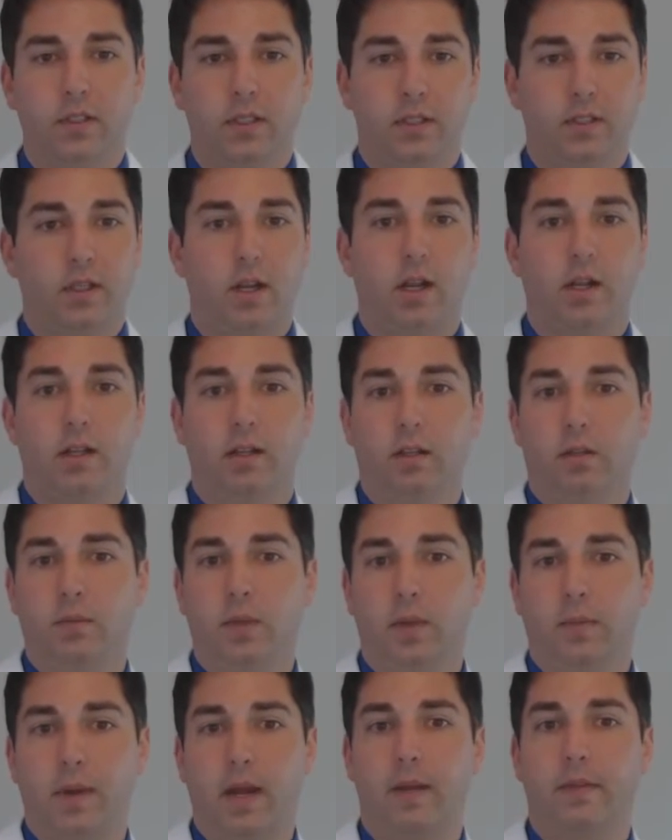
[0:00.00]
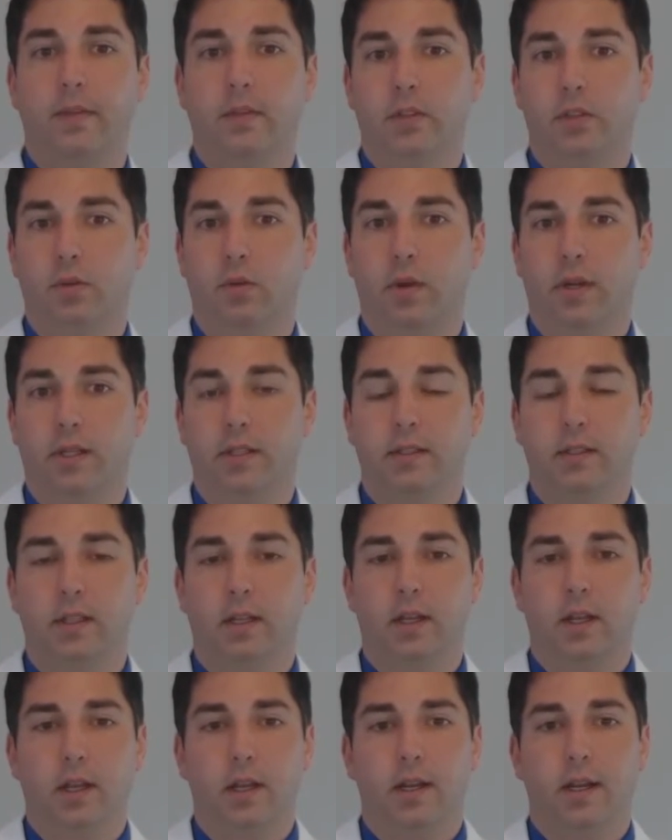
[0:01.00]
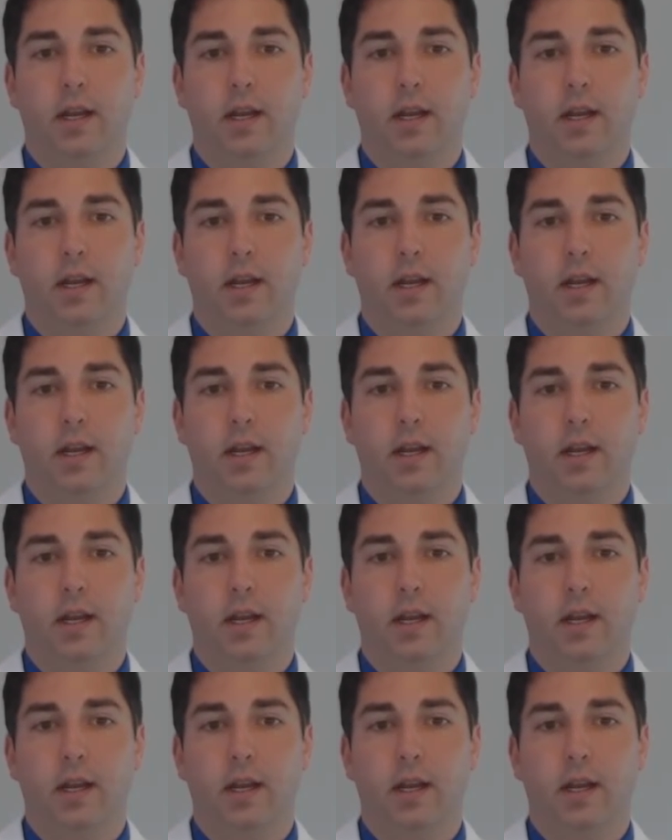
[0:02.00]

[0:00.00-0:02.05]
First, let's talk a little bit about the joints.